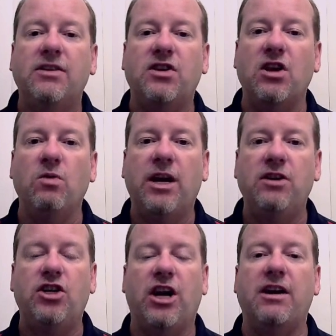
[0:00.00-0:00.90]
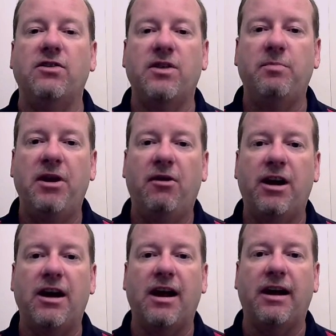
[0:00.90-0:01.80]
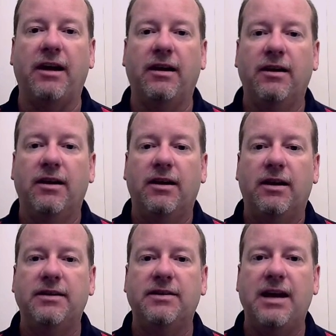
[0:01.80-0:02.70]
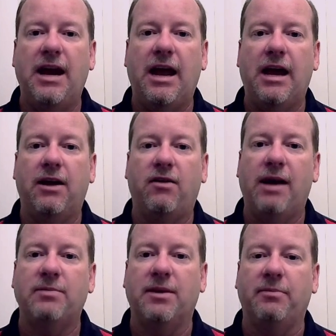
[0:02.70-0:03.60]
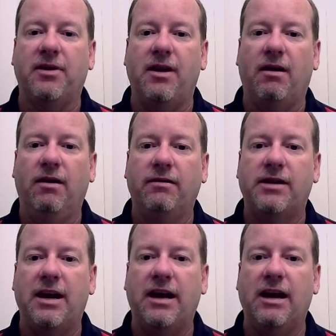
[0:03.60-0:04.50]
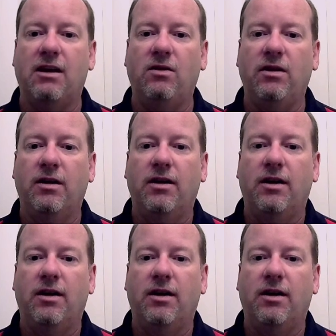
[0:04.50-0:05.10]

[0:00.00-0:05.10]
is you can change the period on it. Let's say I grab something here, take it out.